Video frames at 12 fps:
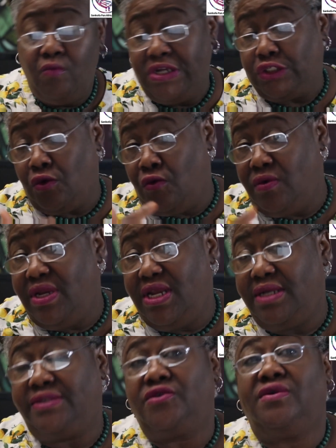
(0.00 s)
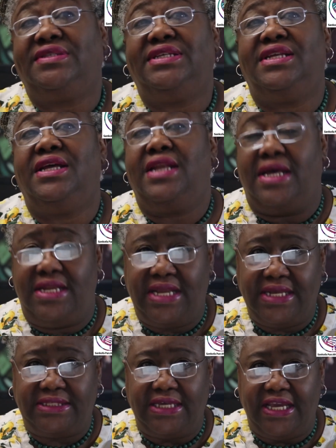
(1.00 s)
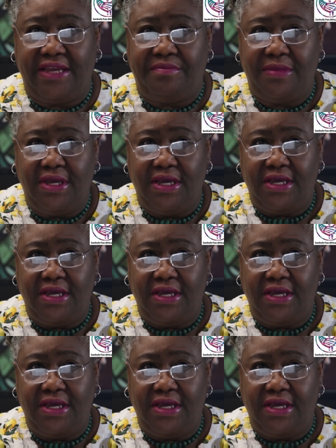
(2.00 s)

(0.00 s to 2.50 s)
which only succeeded at that time